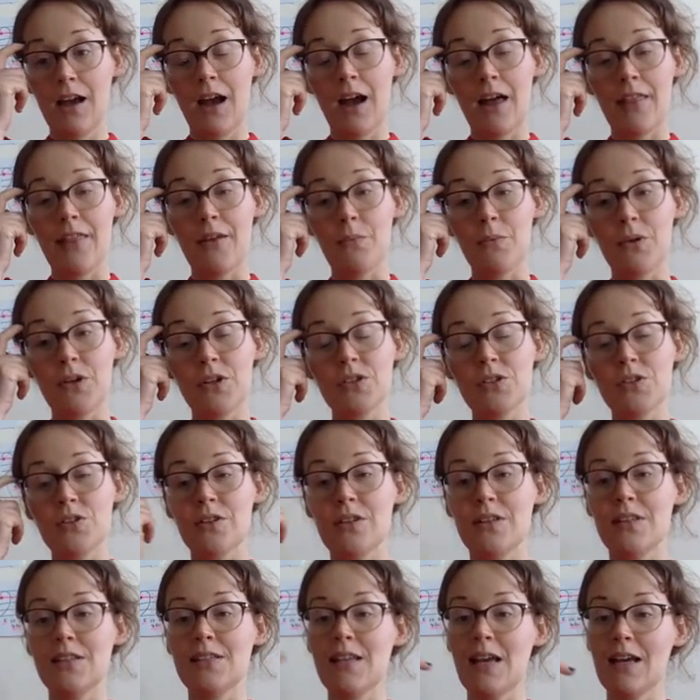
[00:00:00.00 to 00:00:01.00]
And then when you do it
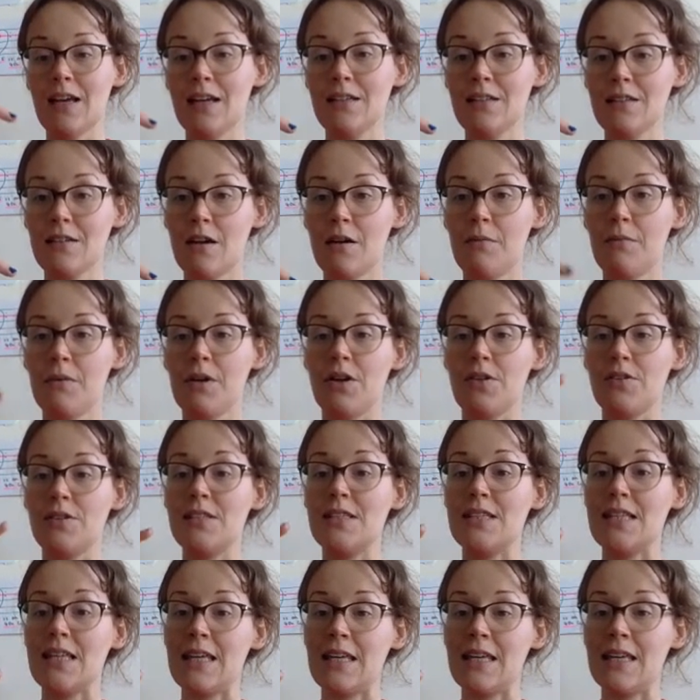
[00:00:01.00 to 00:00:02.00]
the second time, it goes
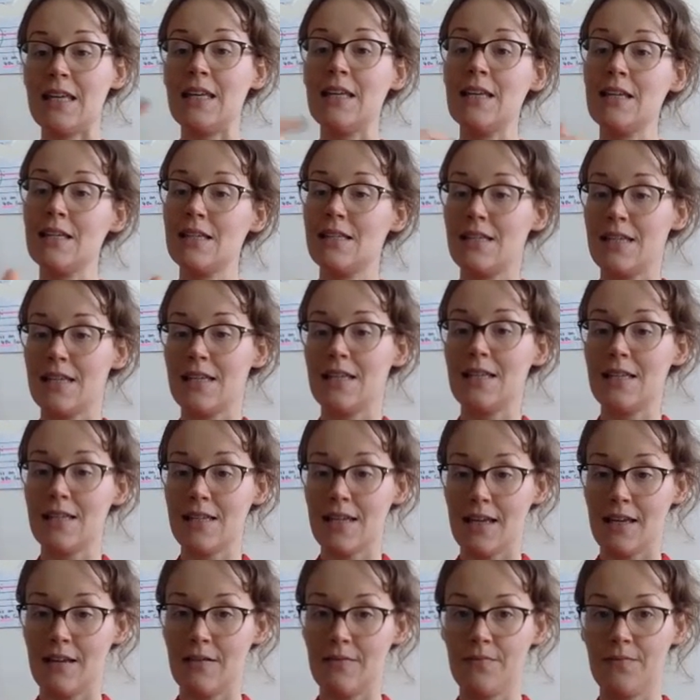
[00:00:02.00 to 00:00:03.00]
D, C,
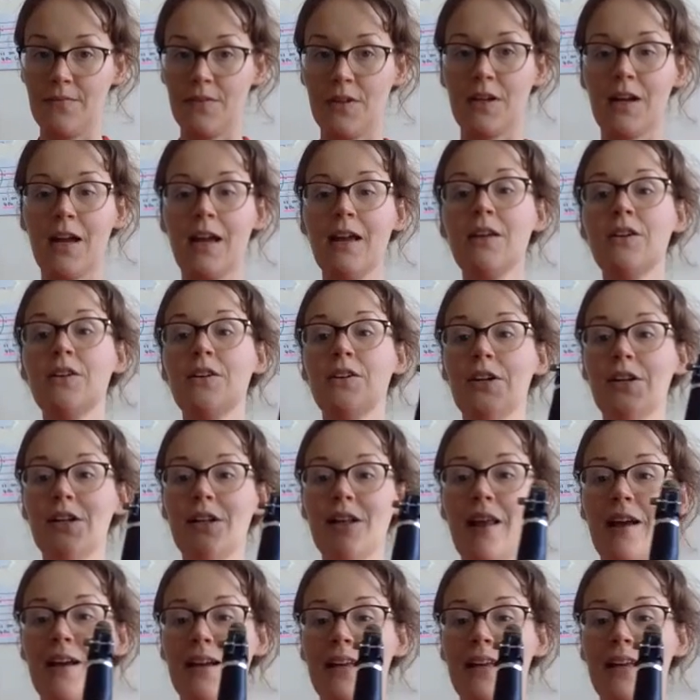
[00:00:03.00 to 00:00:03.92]
C. Okay, good luck.